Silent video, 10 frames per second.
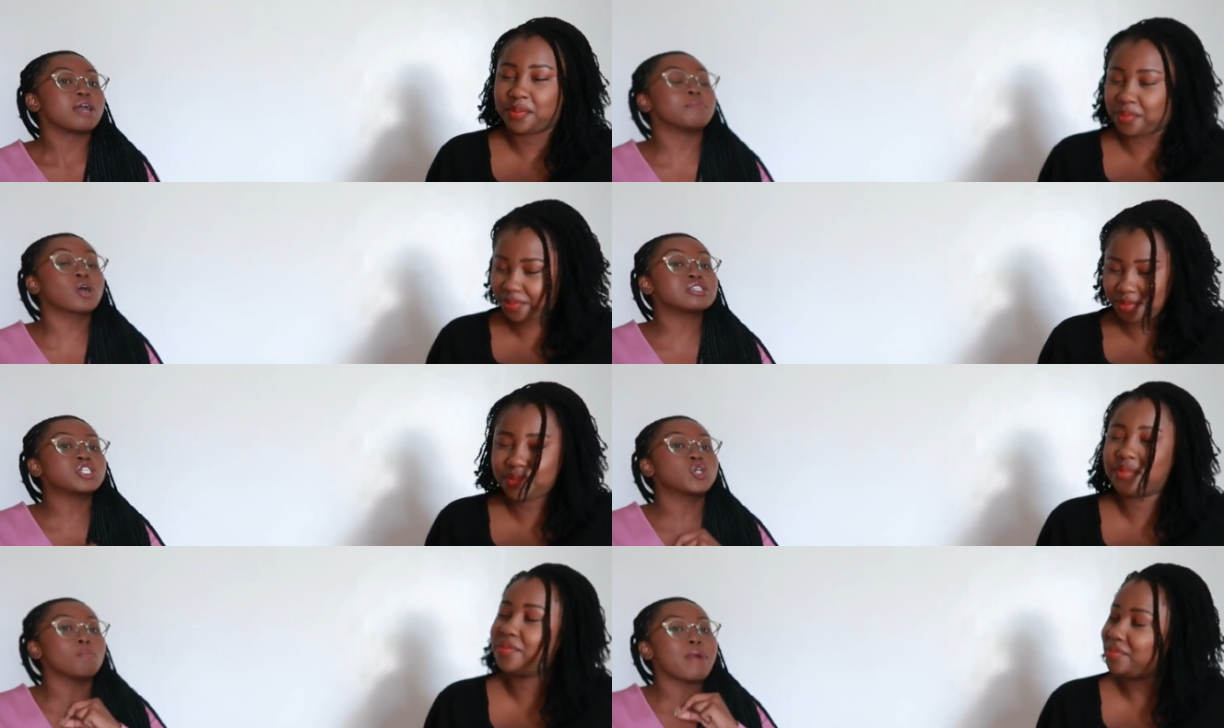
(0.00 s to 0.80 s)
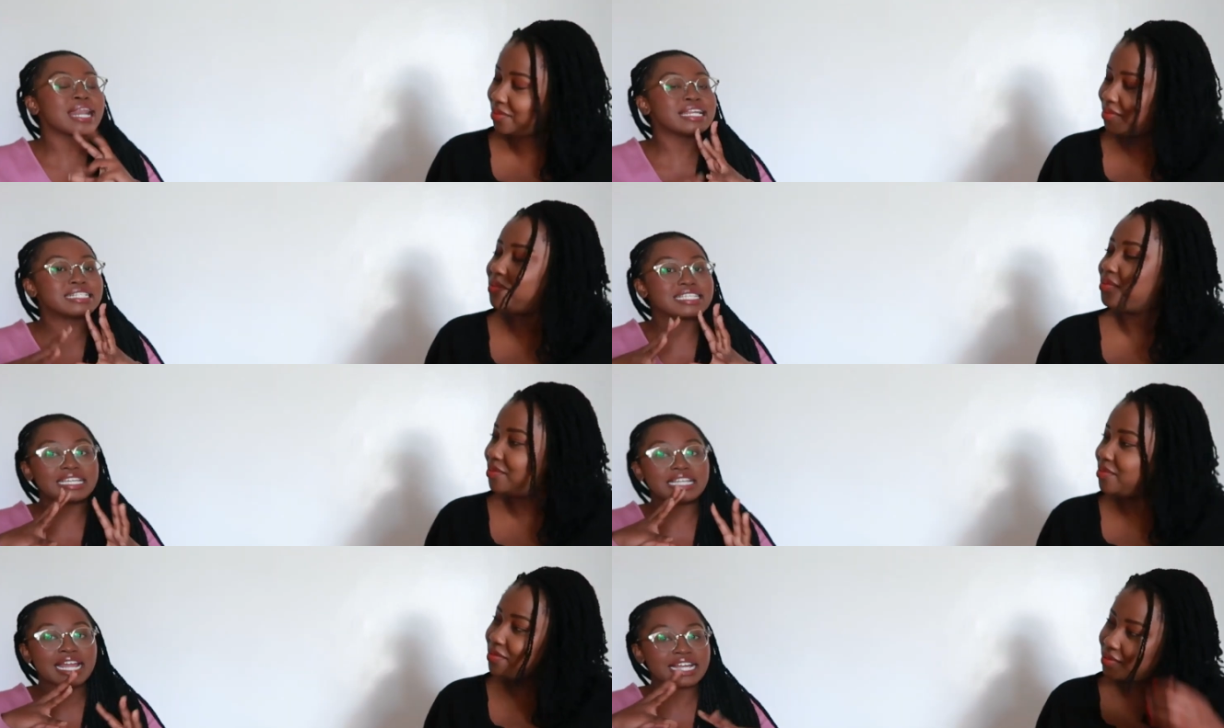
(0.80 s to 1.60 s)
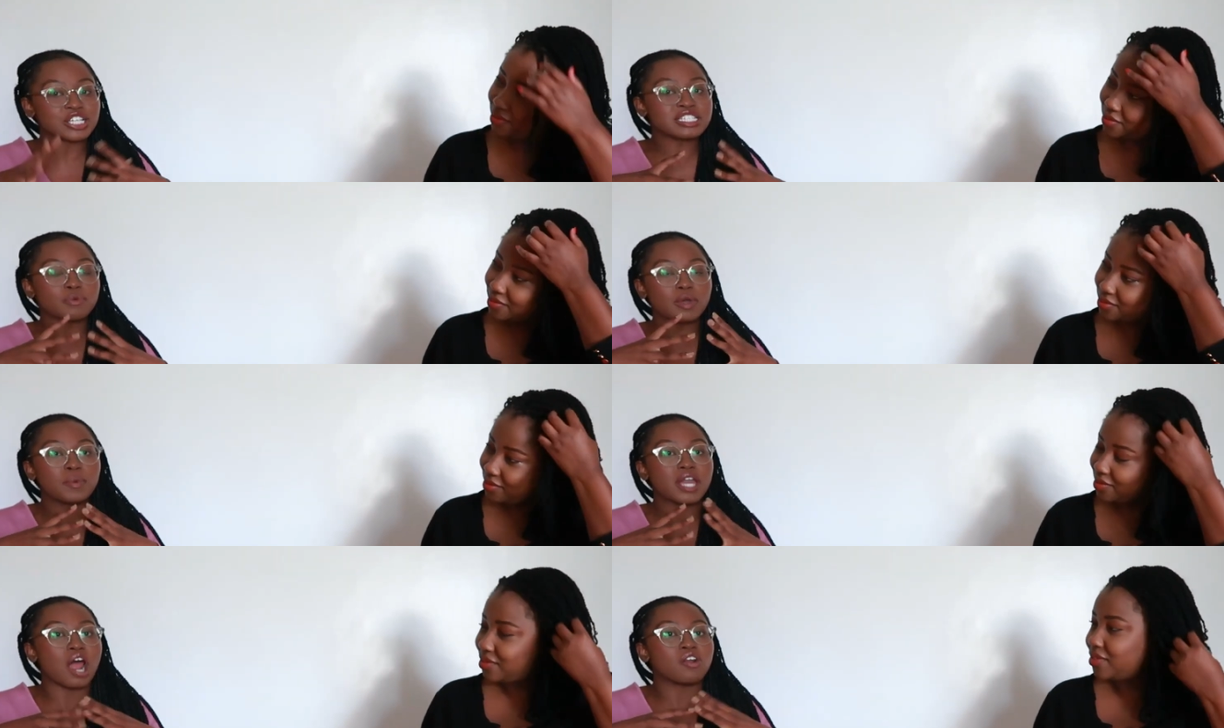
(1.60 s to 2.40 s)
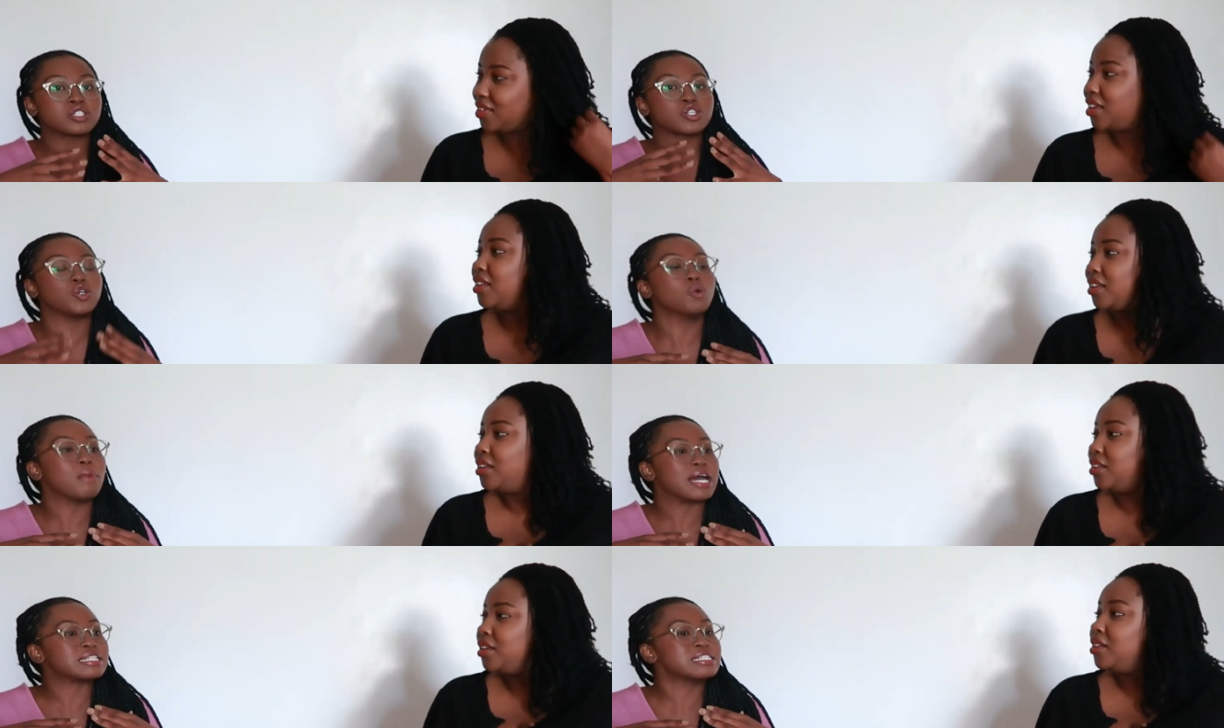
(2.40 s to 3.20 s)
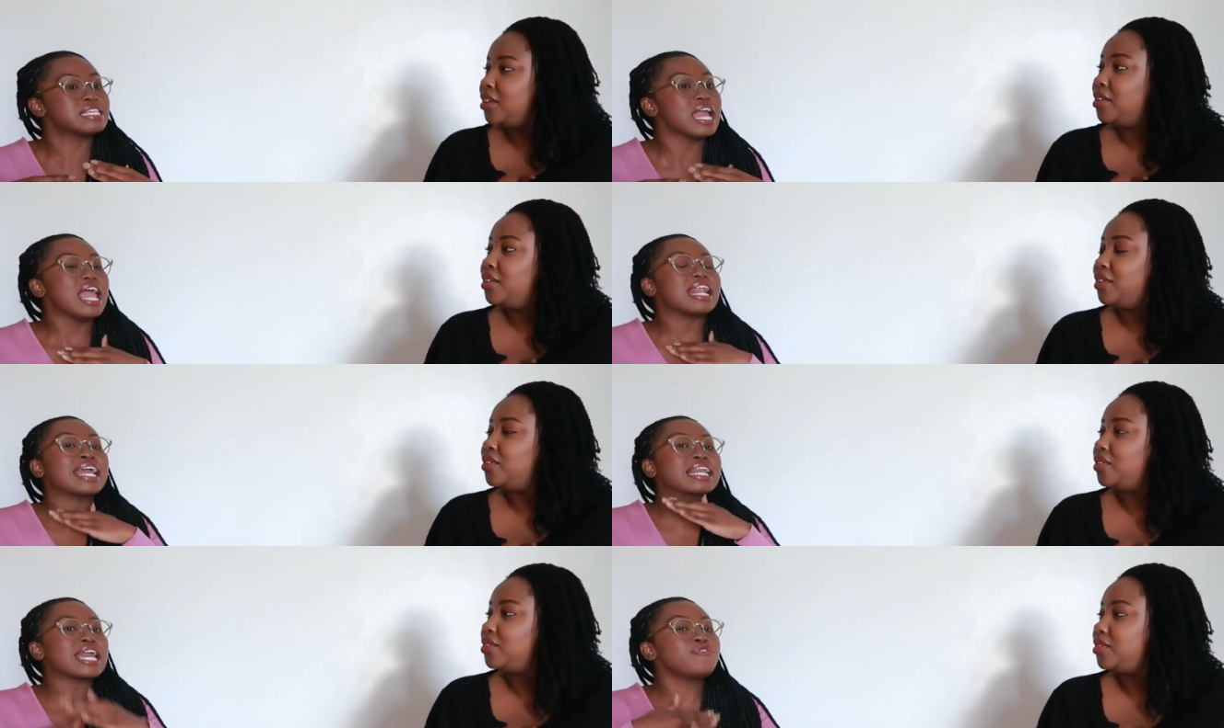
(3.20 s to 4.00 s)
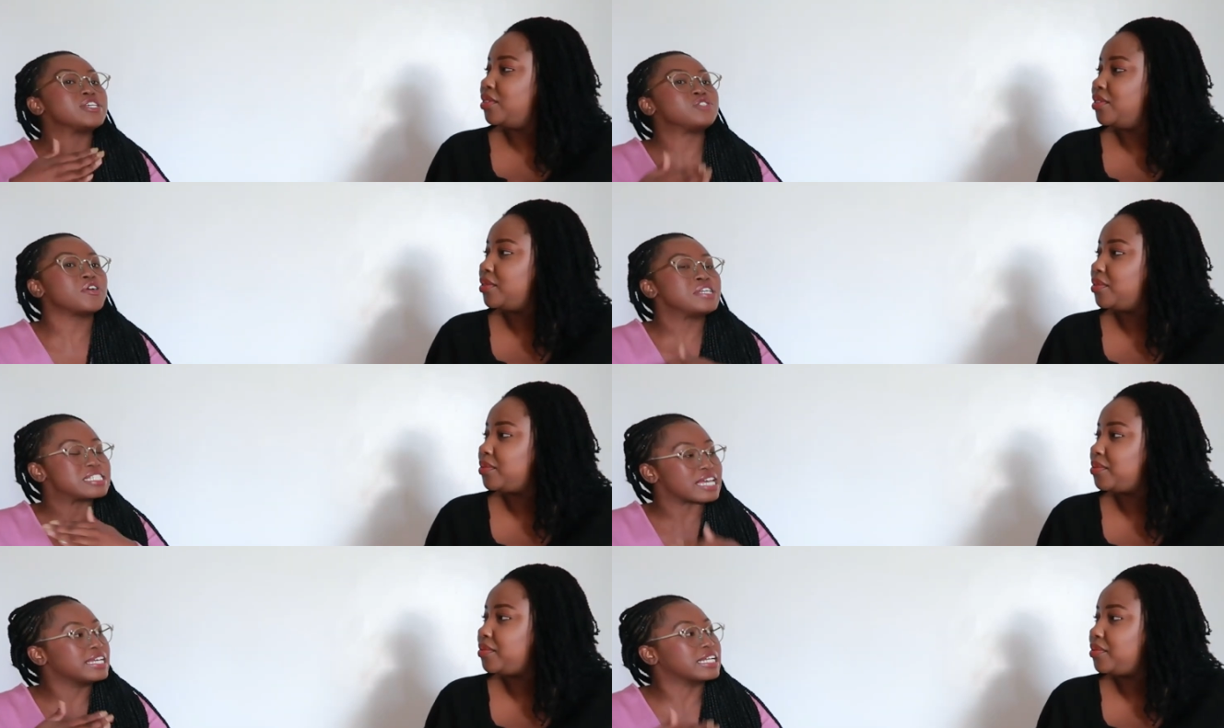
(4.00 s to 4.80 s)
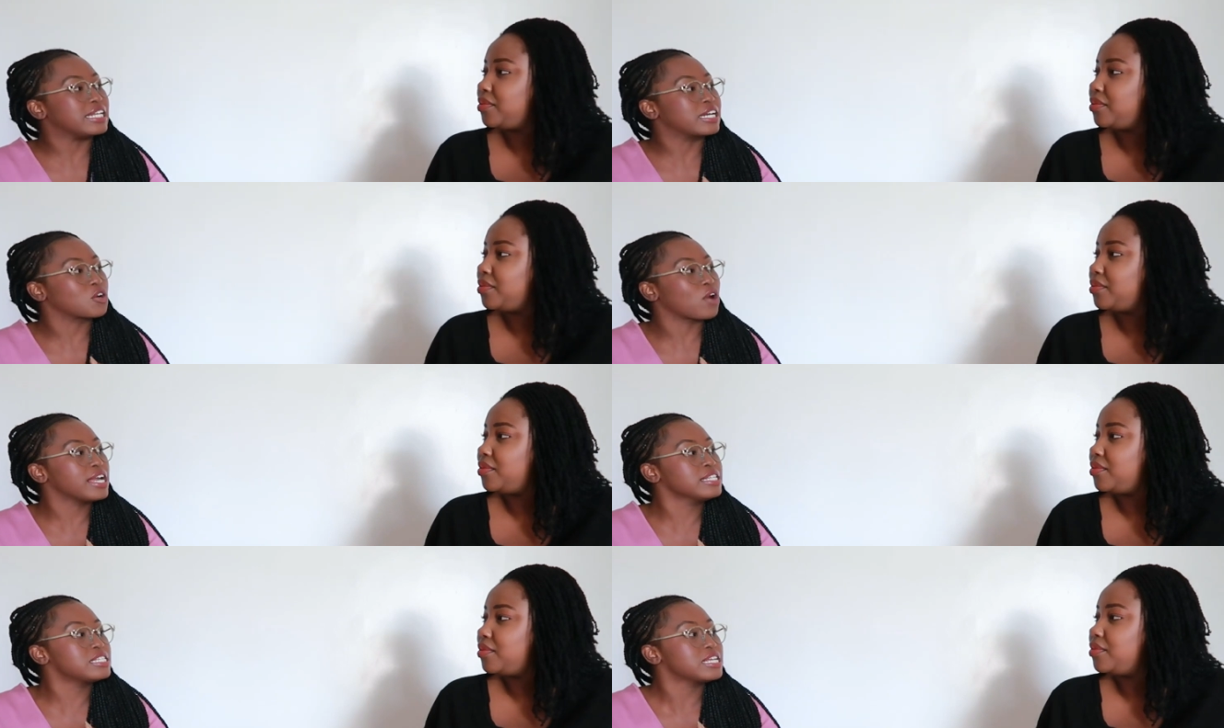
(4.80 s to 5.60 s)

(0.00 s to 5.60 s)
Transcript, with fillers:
Speaker 1: Because humanity, like just the way we are as humans, like life is very cyclic, right?